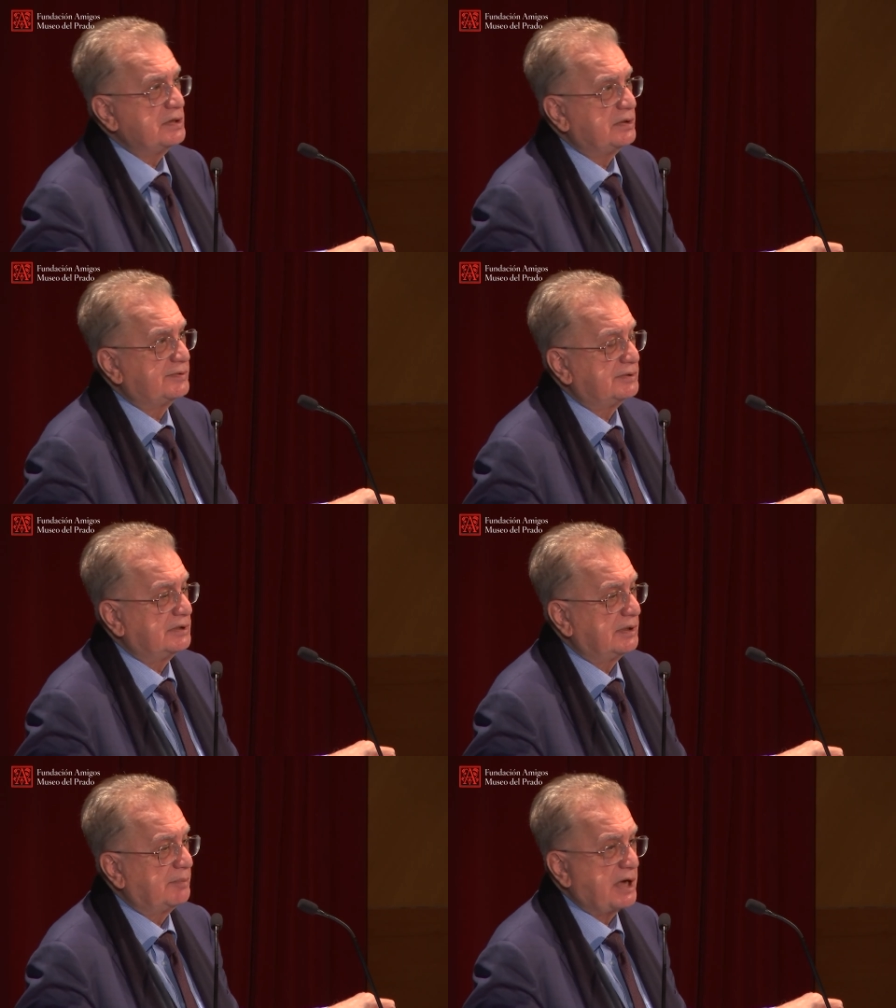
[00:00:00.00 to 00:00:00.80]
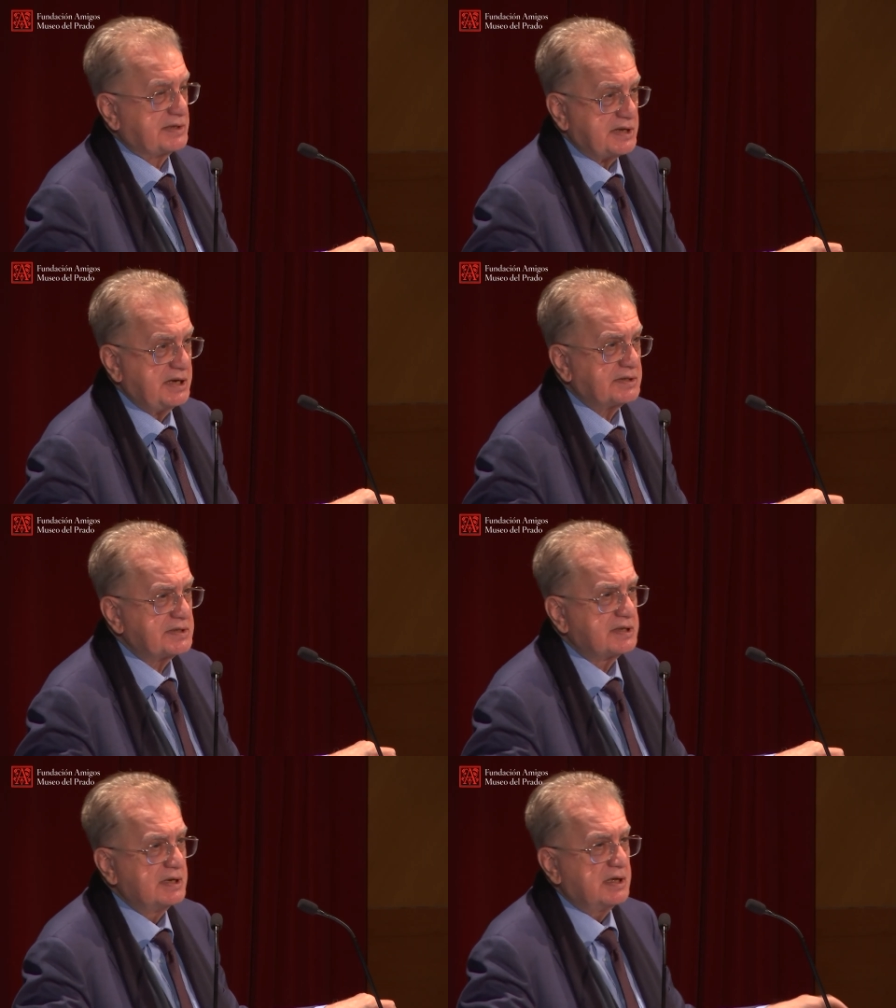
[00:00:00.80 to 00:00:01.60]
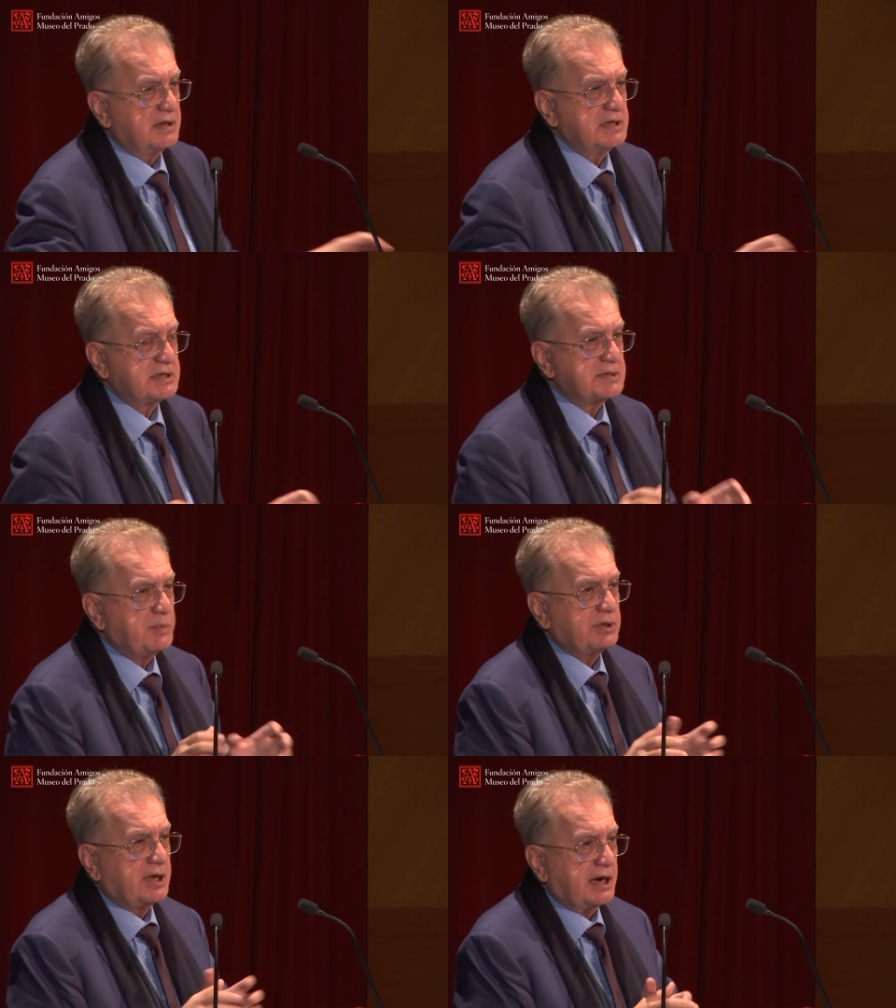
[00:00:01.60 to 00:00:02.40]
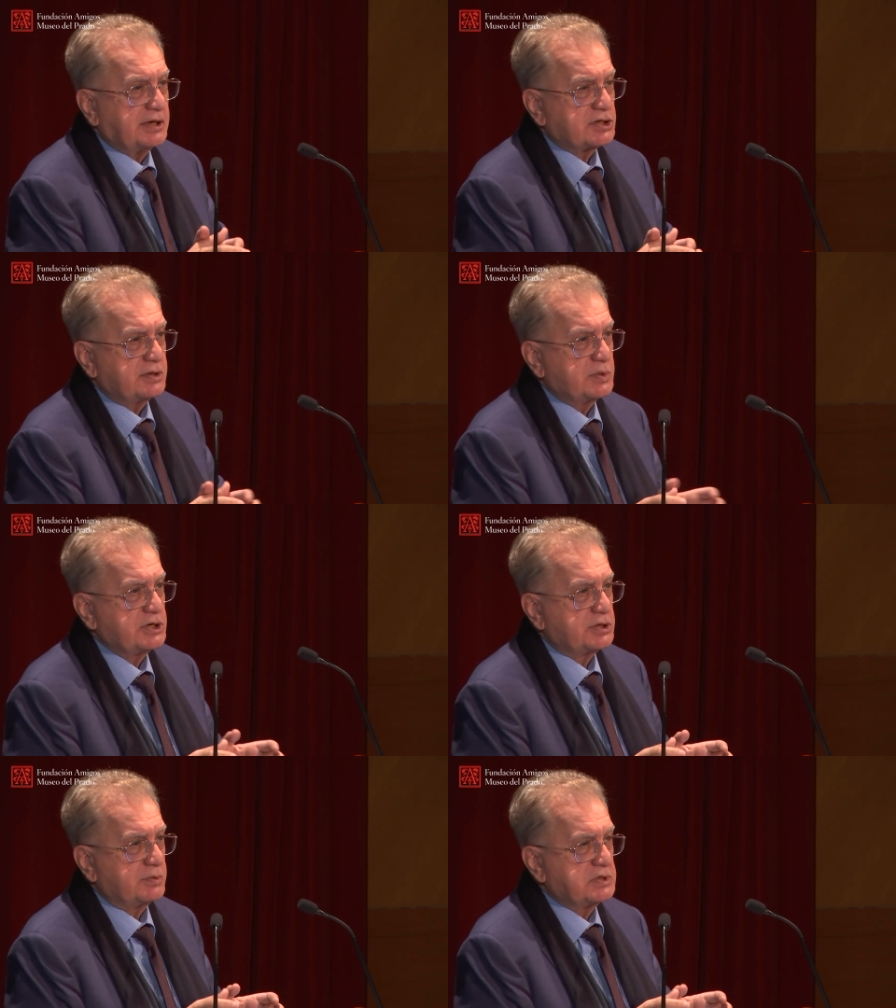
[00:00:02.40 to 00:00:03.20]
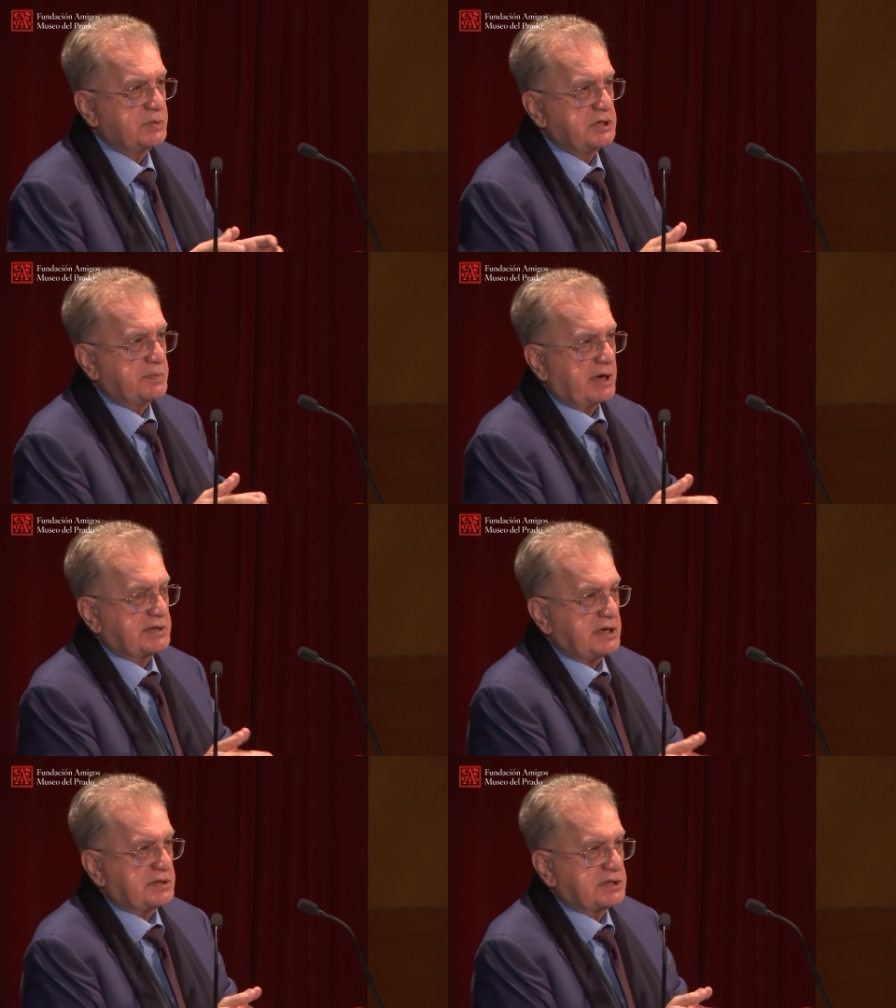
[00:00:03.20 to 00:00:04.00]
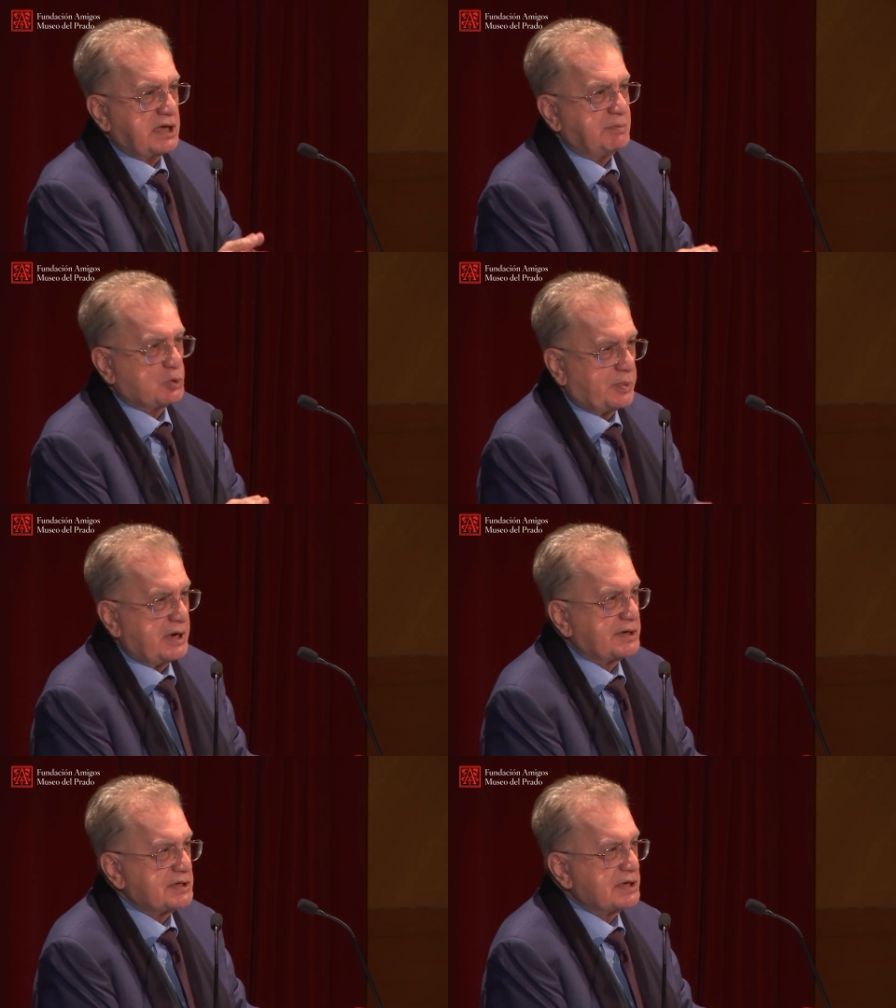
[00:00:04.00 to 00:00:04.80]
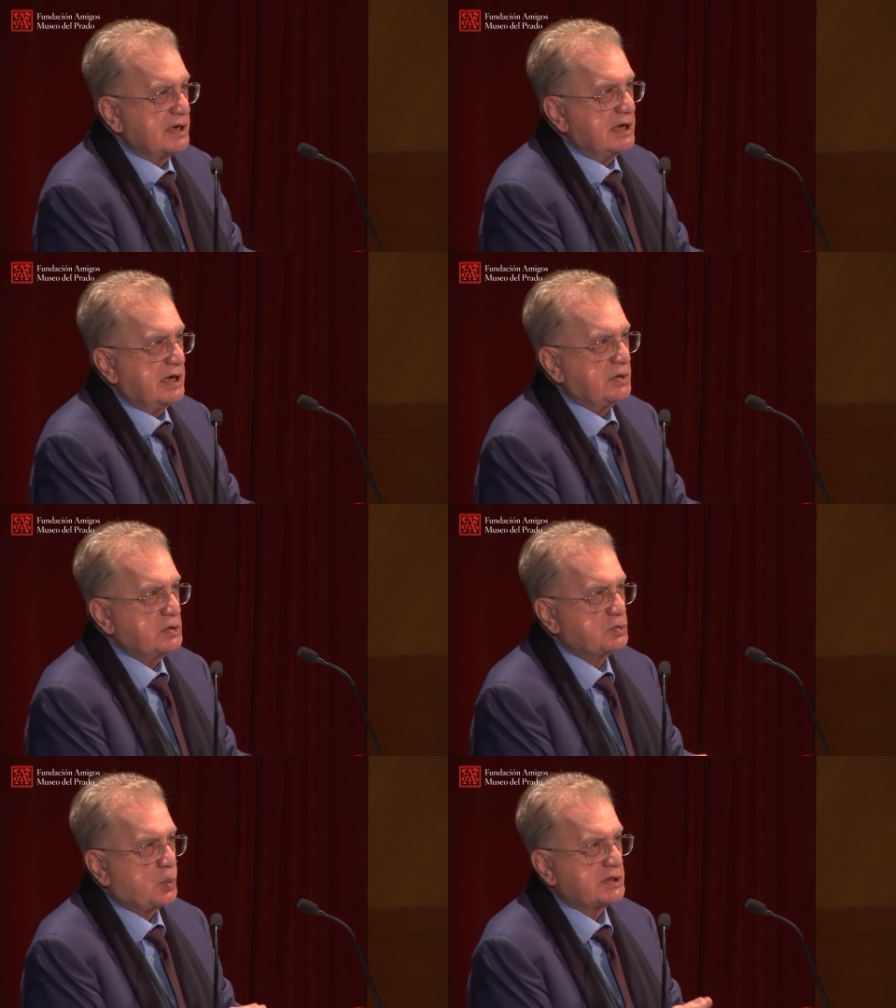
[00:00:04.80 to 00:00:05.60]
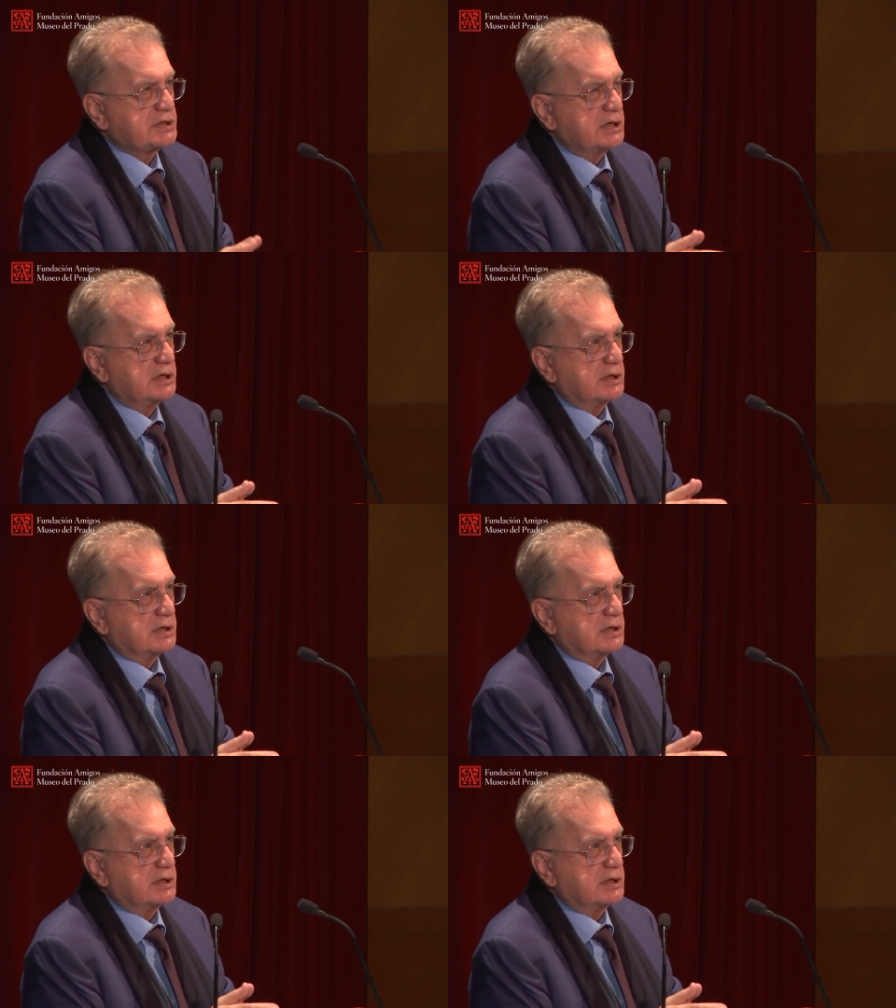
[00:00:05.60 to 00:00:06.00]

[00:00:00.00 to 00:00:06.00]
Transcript: of uh, Max Ernst. There's a small collection which, with which Max Ernst came to Paris and which was